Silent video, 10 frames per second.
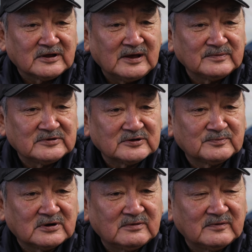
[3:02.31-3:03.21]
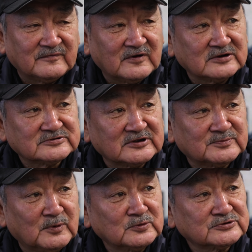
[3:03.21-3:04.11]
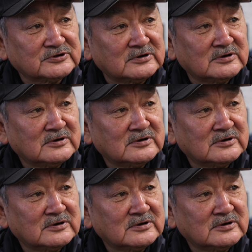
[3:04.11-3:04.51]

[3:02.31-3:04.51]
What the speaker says: times there's permafrost exposure.